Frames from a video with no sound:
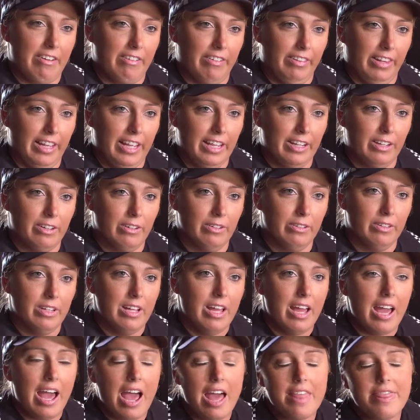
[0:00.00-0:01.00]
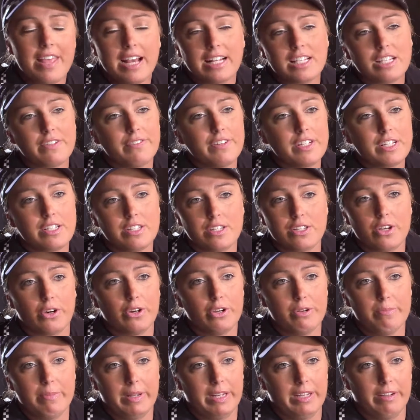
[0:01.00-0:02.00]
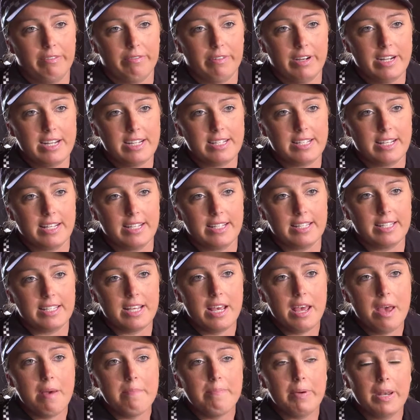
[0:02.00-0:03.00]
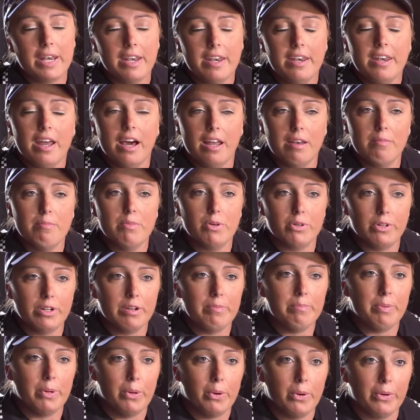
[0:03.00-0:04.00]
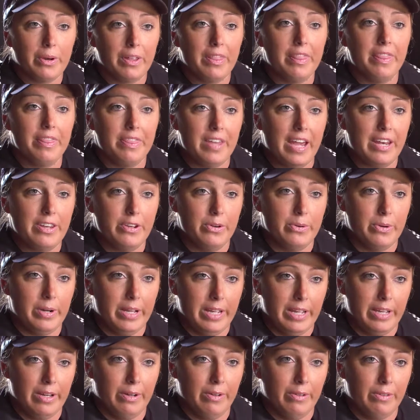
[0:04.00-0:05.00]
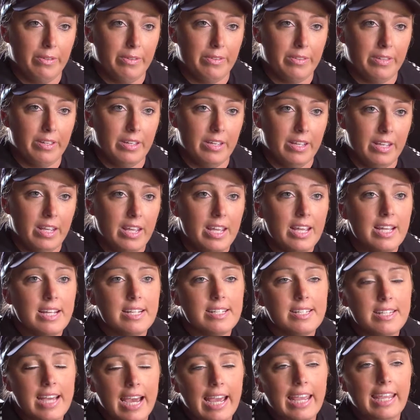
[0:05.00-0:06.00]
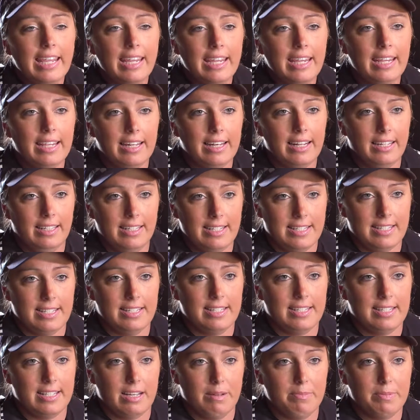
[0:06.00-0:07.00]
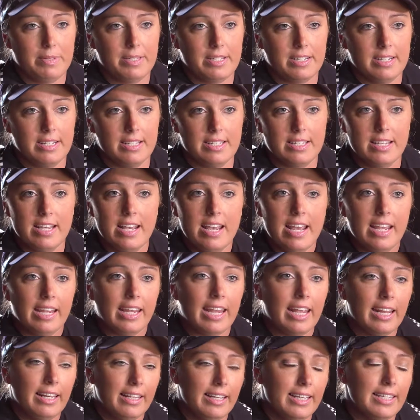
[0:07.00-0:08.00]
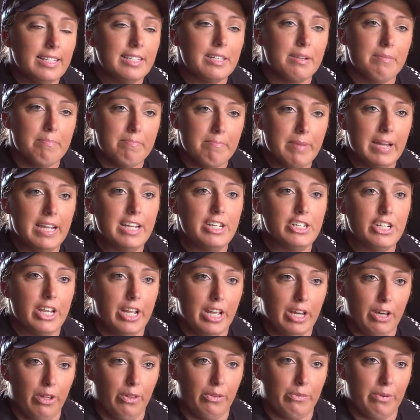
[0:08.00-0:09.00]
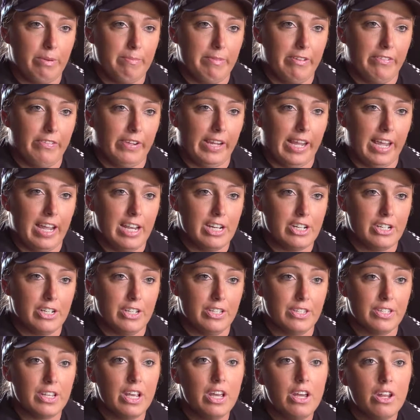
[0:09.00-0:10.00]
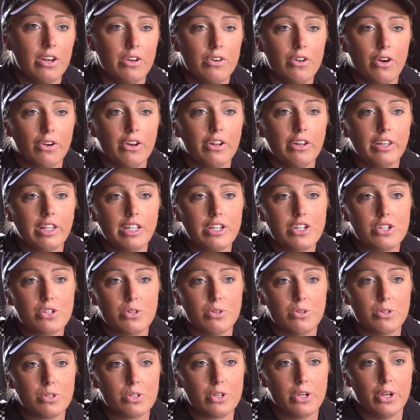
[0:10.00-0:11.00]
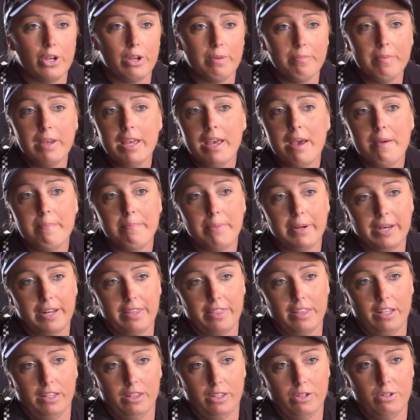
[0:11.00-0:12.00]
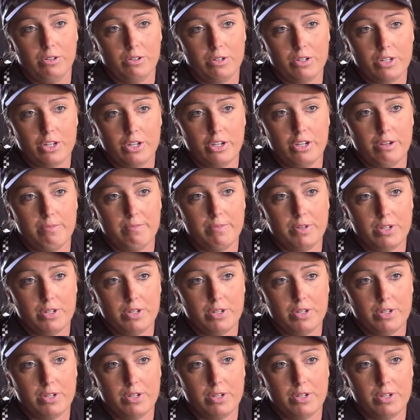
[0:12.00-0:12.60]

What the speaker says: illegal, and that's for so many reasons, but none more important than your health. Taking an illicit substance can lead to major health ramifications, not only short term, but in the long term